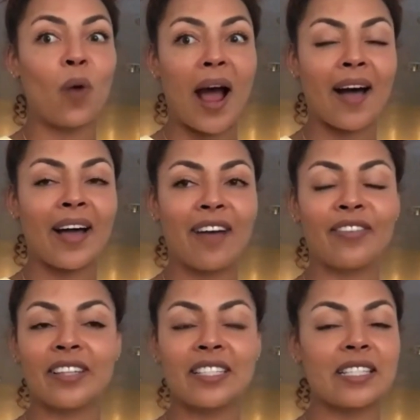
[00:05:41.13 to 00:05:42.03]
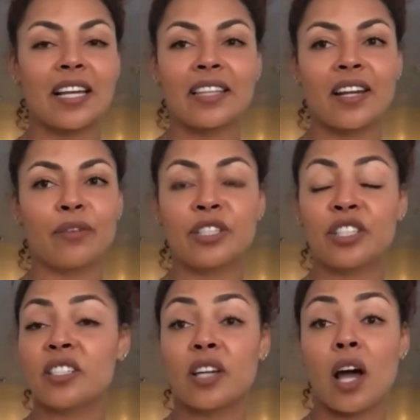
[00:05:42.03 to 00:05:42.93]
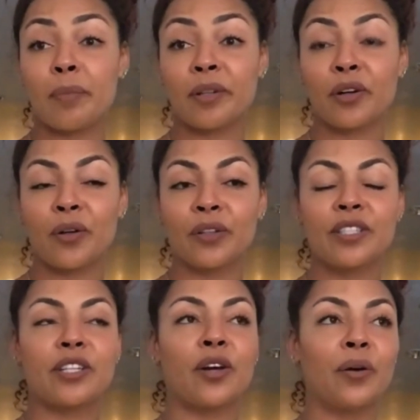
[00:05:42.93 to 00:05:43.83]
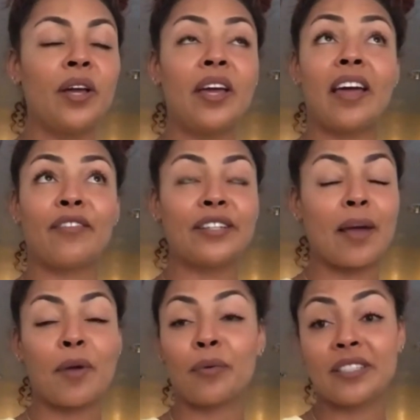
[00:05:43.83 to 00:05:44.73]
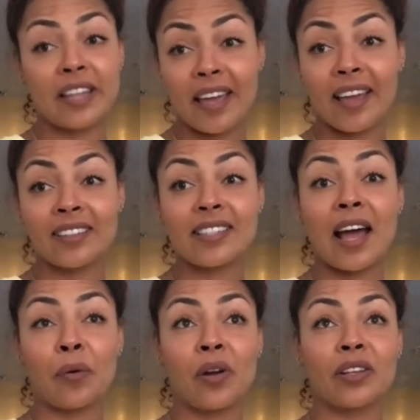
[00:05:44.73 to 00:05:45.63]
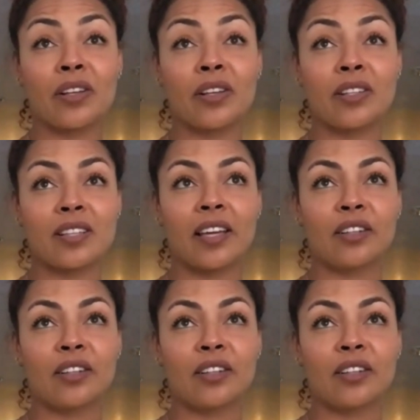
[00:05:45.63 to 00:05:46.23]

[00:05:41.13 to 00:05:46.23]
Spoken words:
while having this because I thought it was just a common cold. So every time I would dance, I was